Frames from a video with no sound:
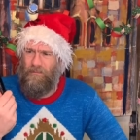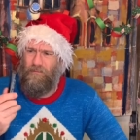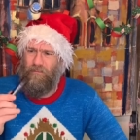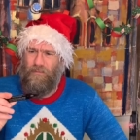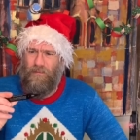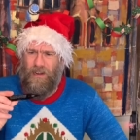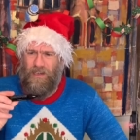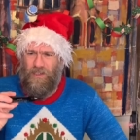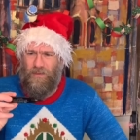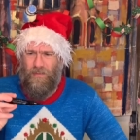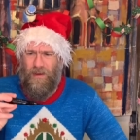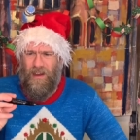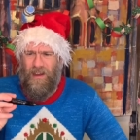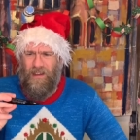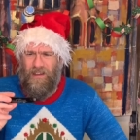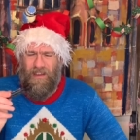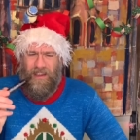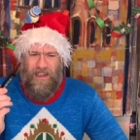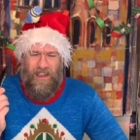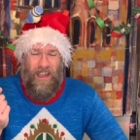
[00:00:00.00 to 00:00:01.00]
brush
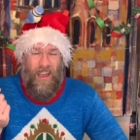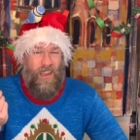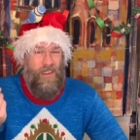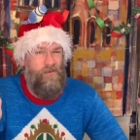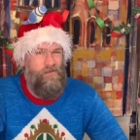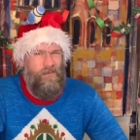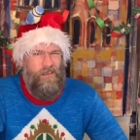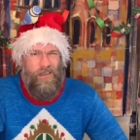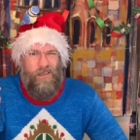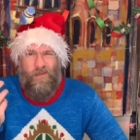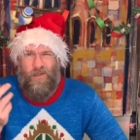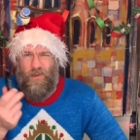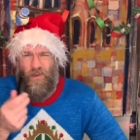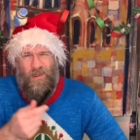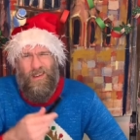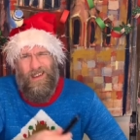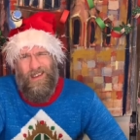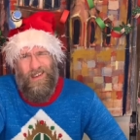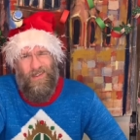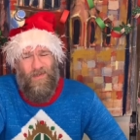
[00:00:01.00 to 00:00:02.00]
marker here. You can use
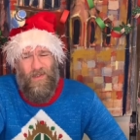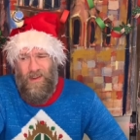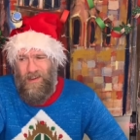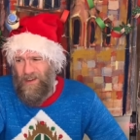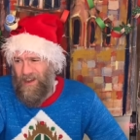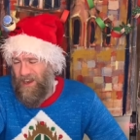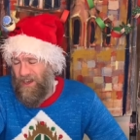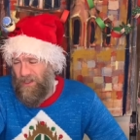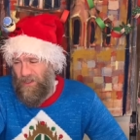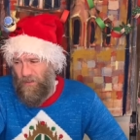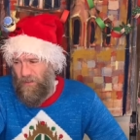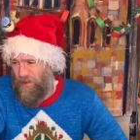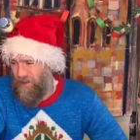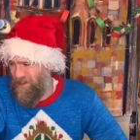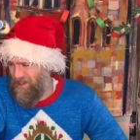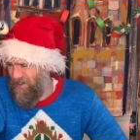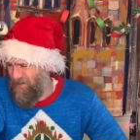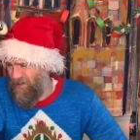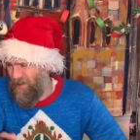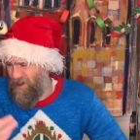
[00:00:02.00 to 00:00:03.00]
whatever you like, to be
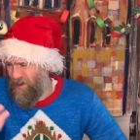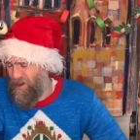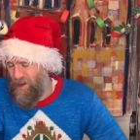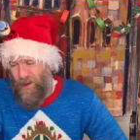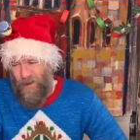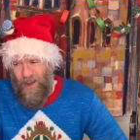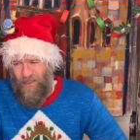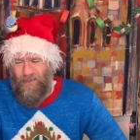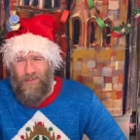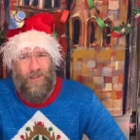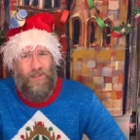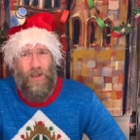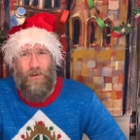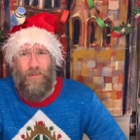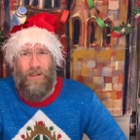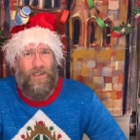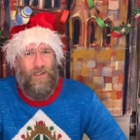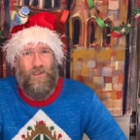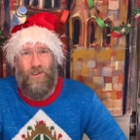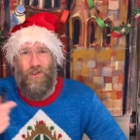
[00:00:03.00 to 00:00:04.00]
honest. I've got, I've got so
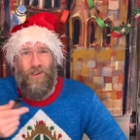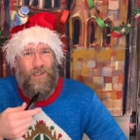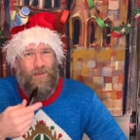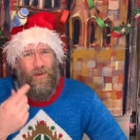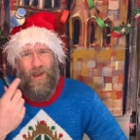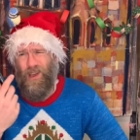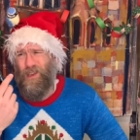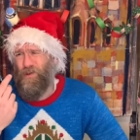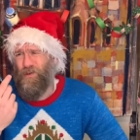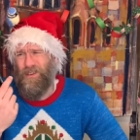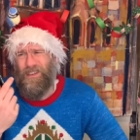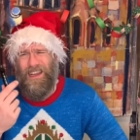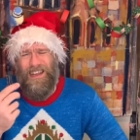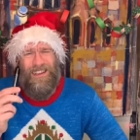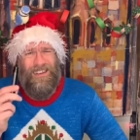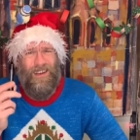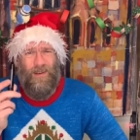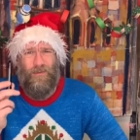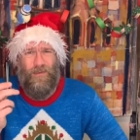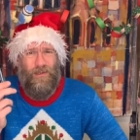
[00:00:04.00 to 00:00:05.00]
much choice, but I always
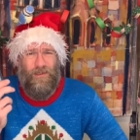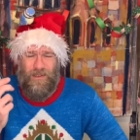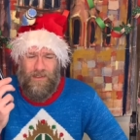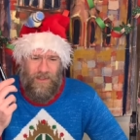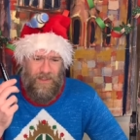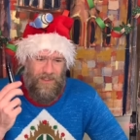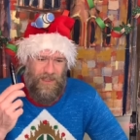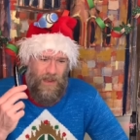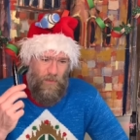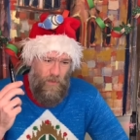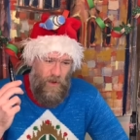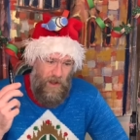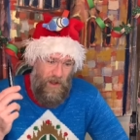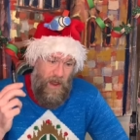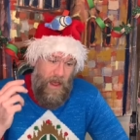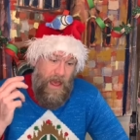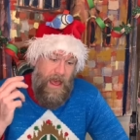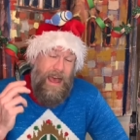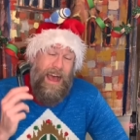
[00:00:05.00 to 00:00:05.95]
end up using the same one.